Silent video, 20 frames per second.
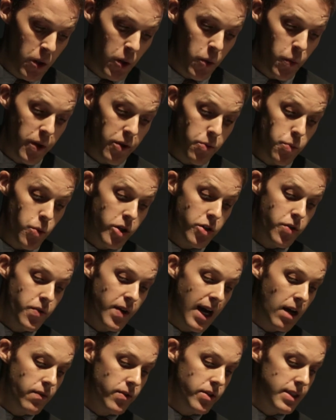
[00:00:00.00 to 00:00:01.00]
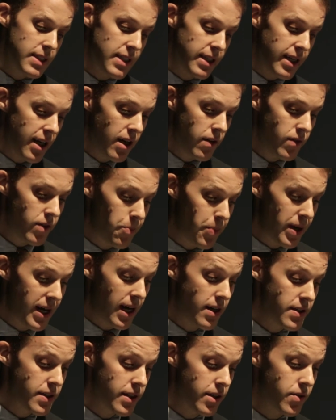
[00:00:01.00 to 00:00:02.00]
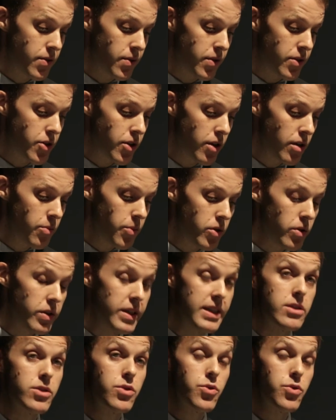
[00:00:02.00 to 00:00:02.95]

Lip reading: With more travelers than ever passing through the terminal, it's